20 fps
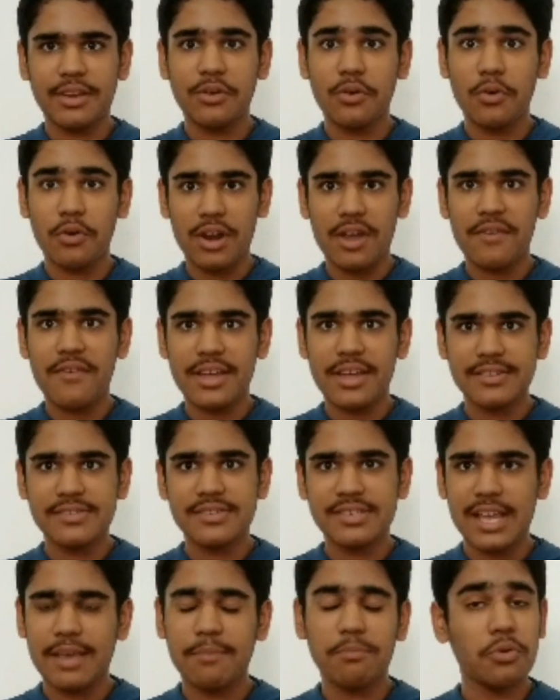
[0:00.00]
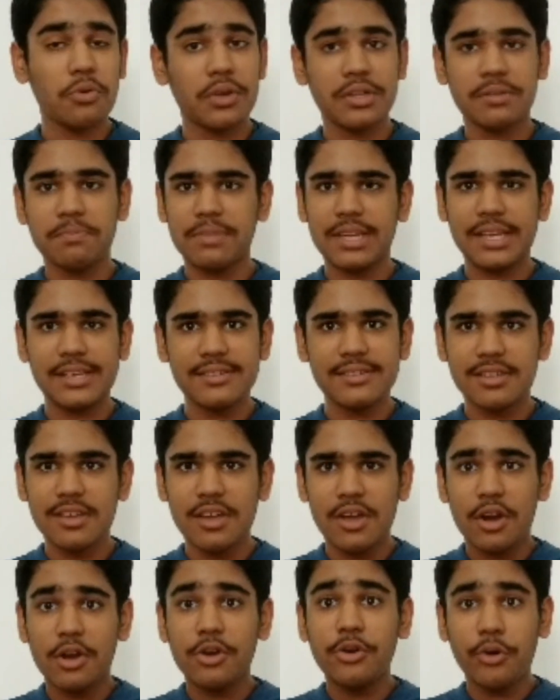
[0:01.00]
in coronavirus time, you can please
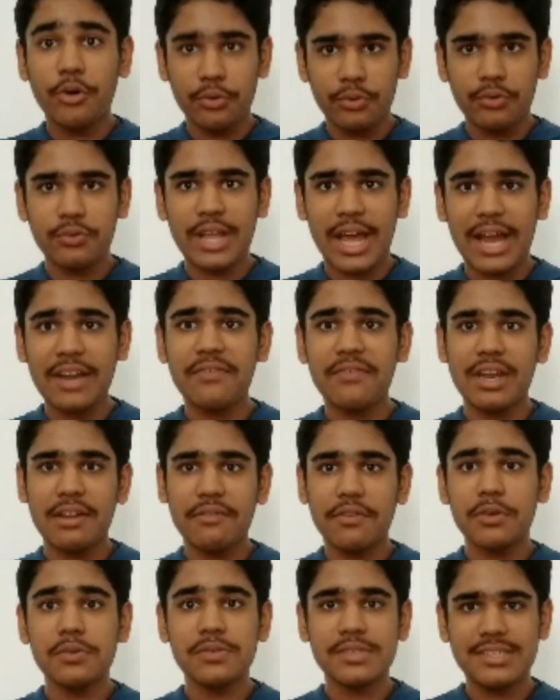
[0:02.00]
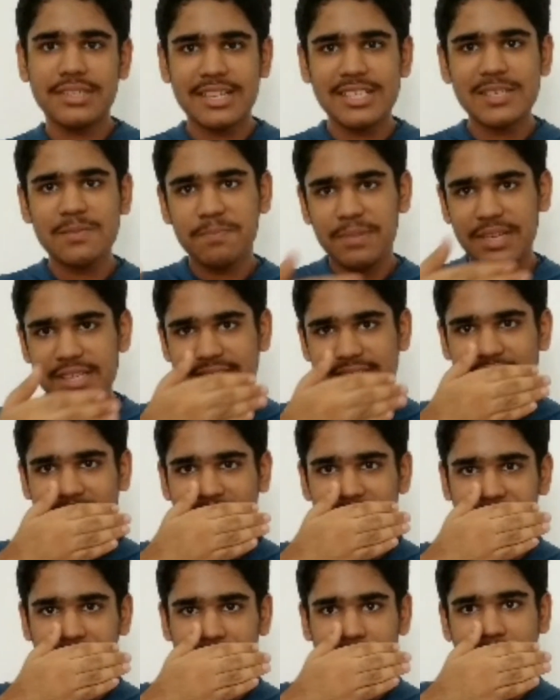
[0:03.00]
don't do that. Whenever you sneeze, please
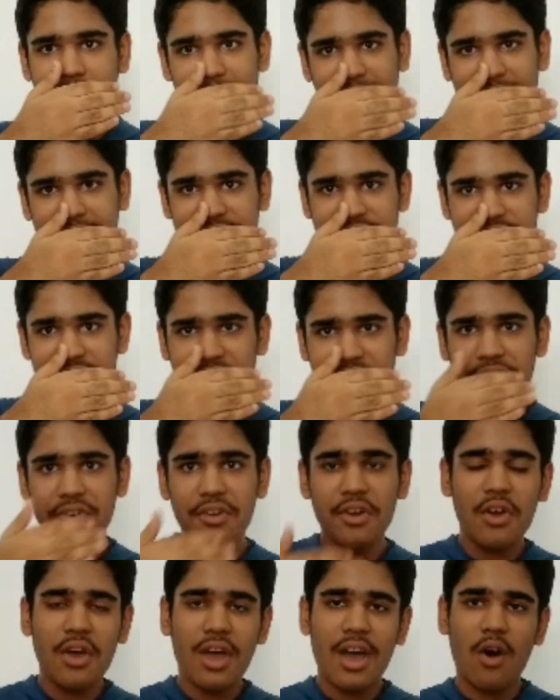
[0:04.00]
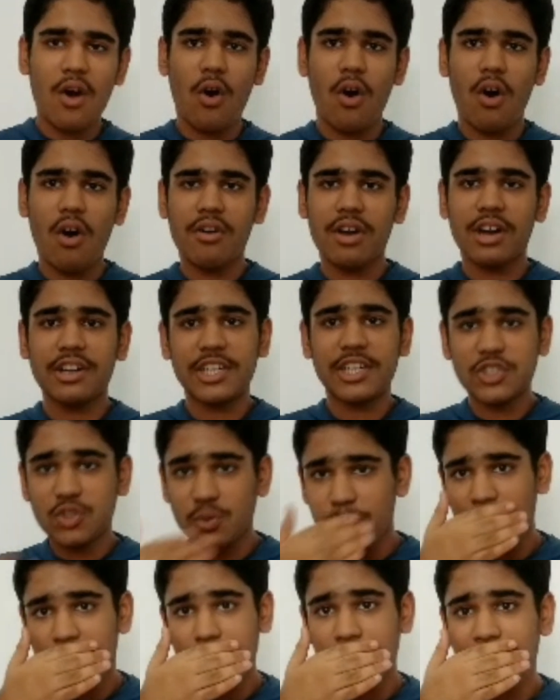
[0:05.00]
have a handkerchief or a
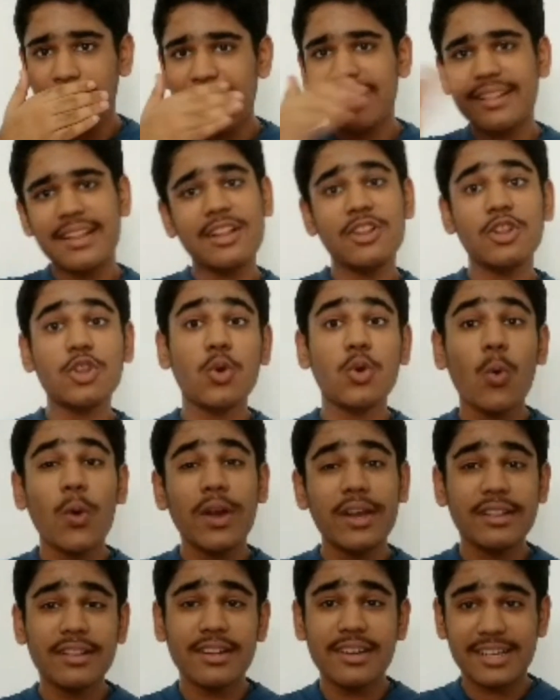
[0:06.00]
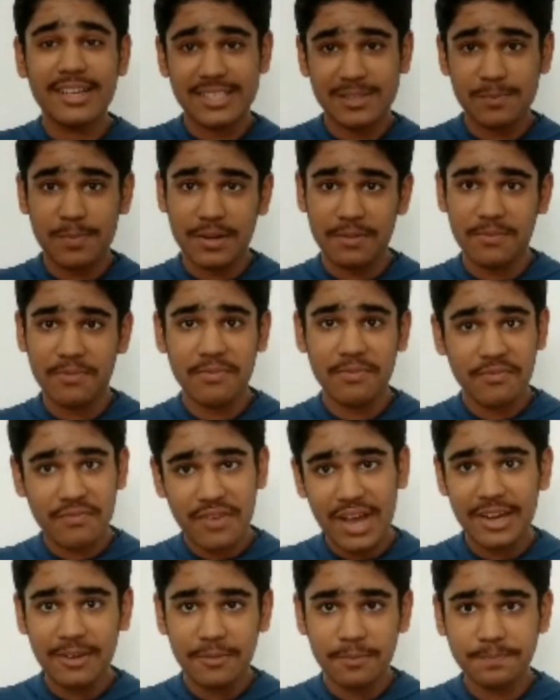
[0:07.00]
tissue paper and then throw it in the dustbin.
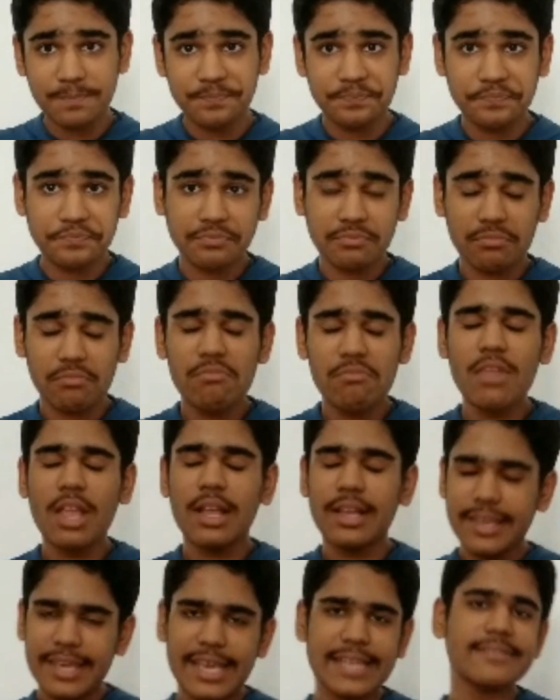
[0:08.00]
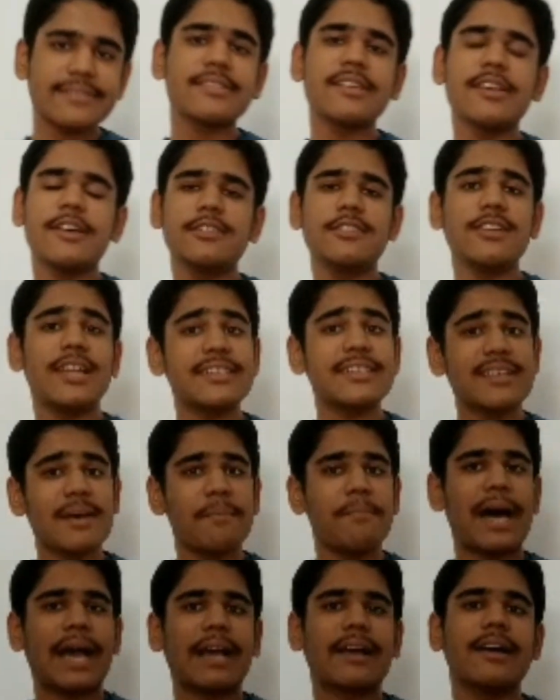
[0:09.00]
Fine. Yes. So let's
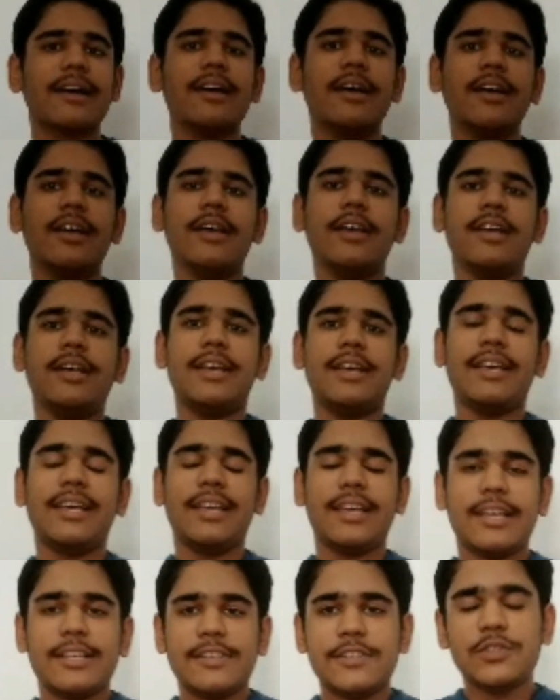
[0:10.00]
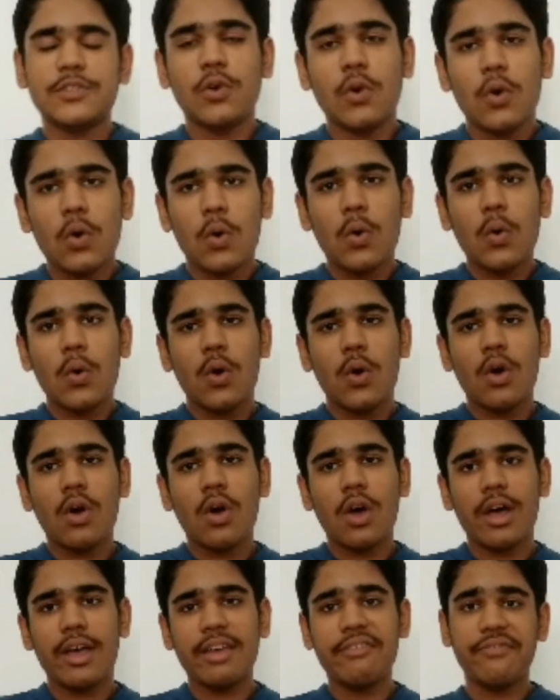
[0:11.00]
come back.
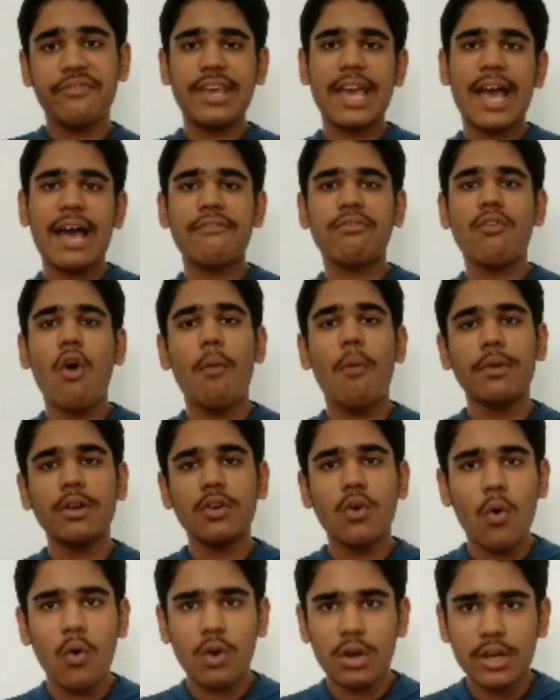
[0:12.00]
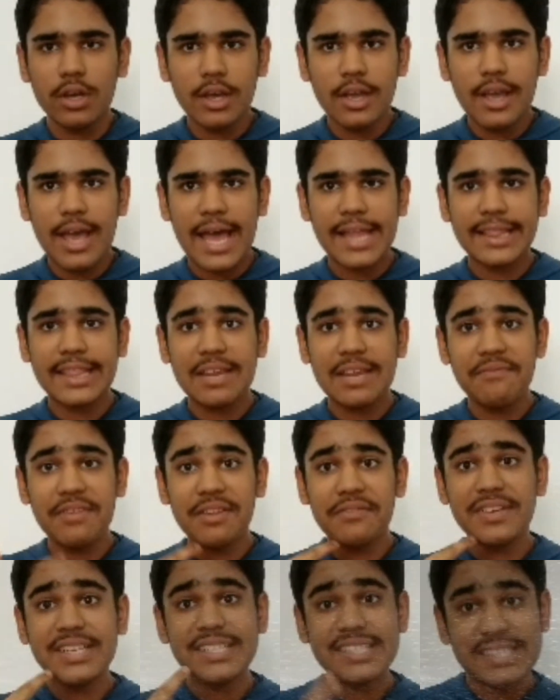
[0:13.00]
So if we have common cold and then when we